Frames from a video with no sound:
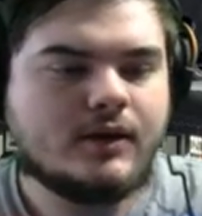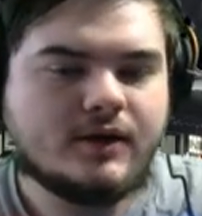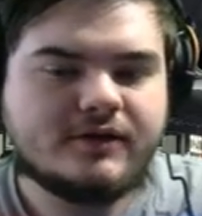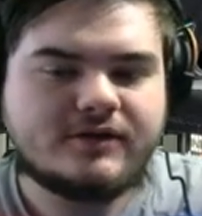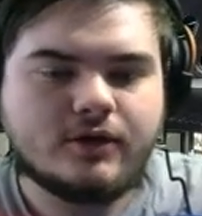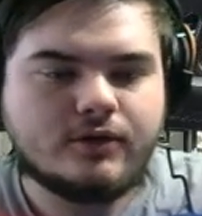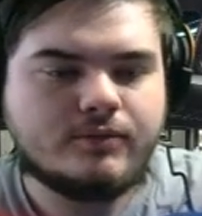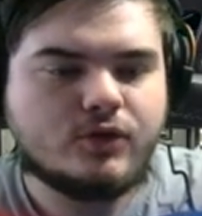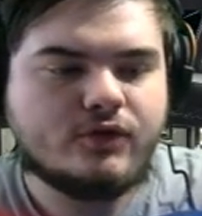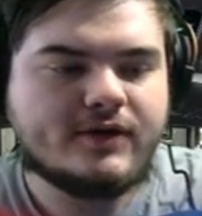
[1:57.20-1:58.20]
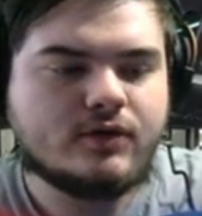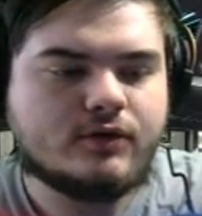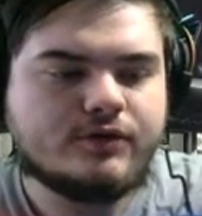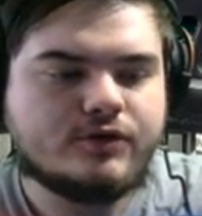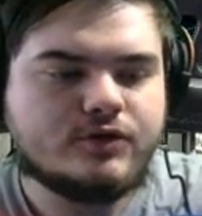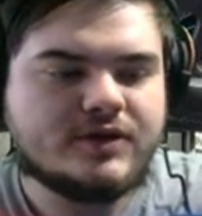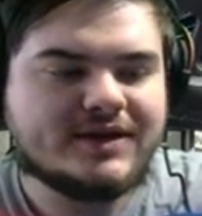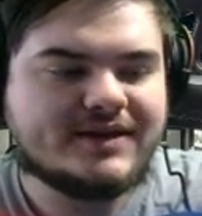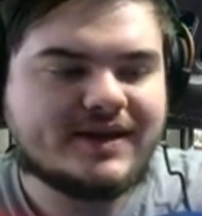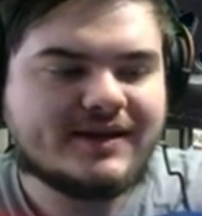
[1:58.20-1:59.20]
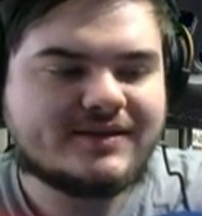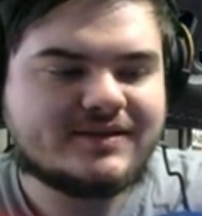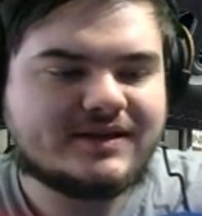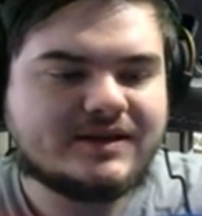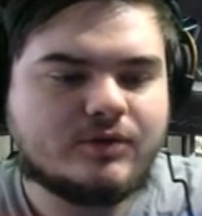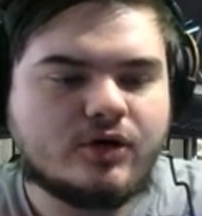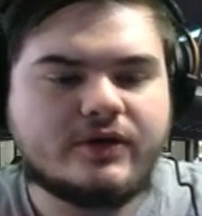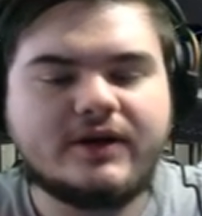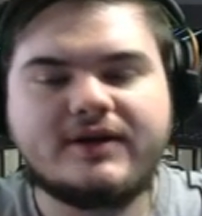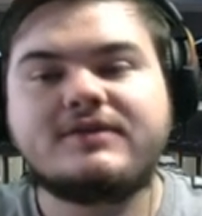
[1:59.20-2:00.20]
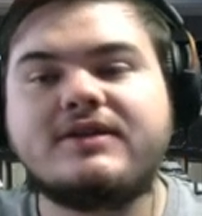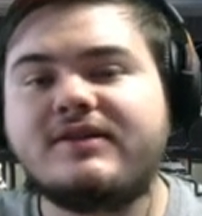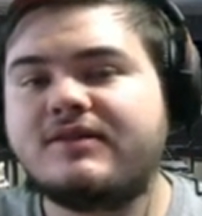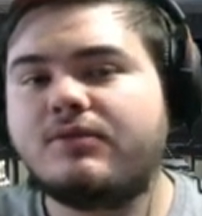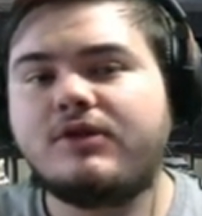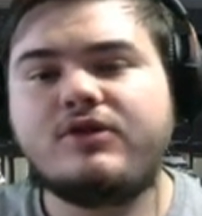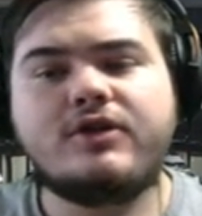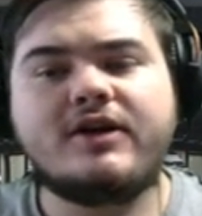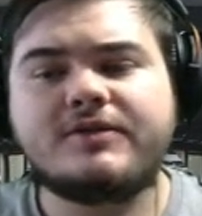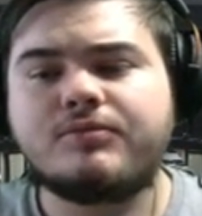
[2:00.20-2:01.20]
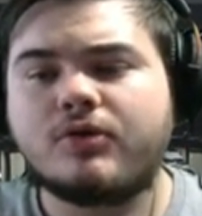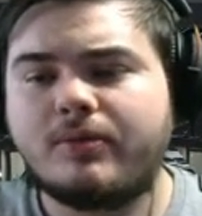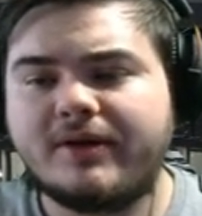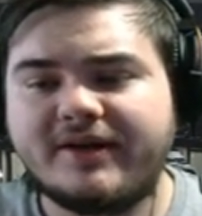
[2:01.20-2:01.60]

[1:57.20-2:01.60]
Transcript: So, moving on to the next team on the list, and this is one you guys probably